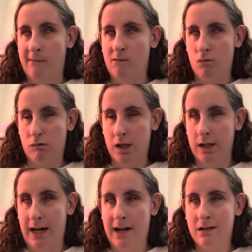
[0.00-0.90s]

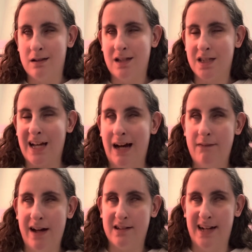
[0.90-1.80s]
realized that the
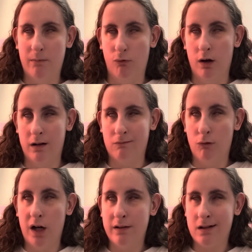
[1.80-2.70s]
Avaz app was,
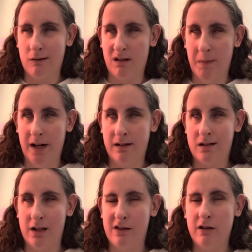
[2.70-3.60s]
one, so robust,
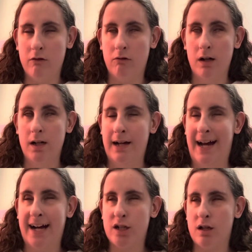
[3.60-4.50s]
and two,
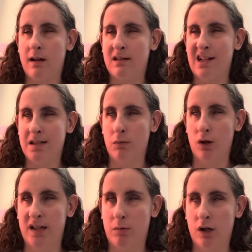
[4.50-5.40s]
actually accessible
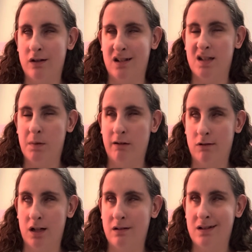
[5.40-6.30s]
Braille Sense, but it
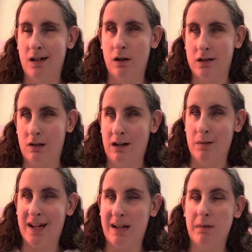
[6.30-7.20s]
was on sale, so I was
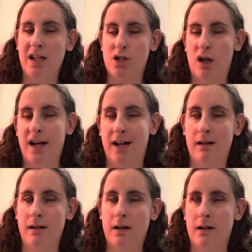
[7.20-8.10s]
like, I'm gonna try it.
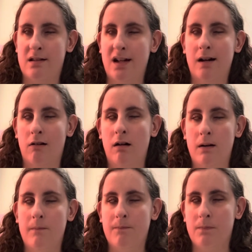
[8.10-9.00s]
So,
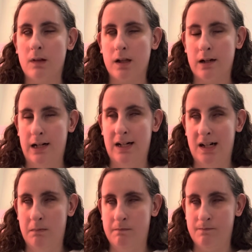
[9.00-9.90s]

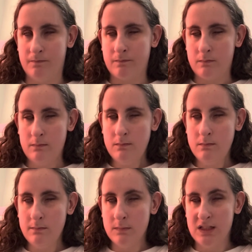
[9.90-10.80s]

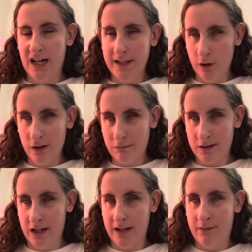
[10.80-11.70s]
I know this was
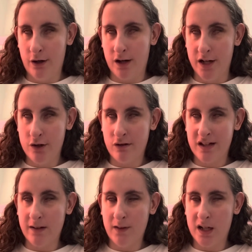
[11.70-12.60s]
not a very
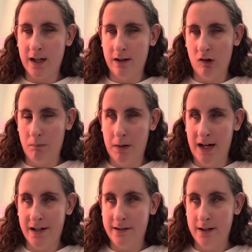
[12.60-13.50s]
interesting video,
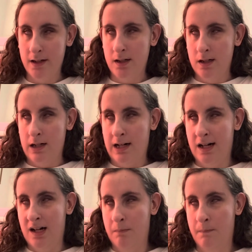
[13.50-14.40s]
but
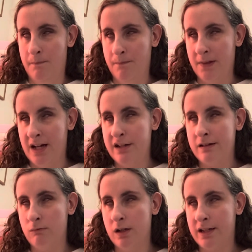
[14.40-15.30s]
I
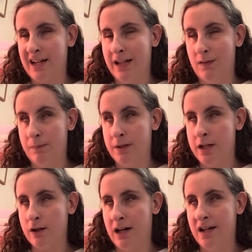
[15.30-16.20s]
just wanted to kind of update
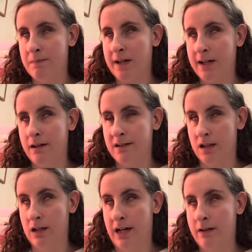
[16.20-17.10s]
you guys, because a
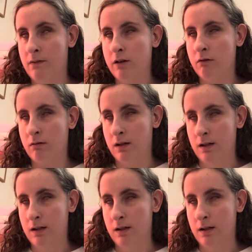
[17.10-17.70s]
lot of you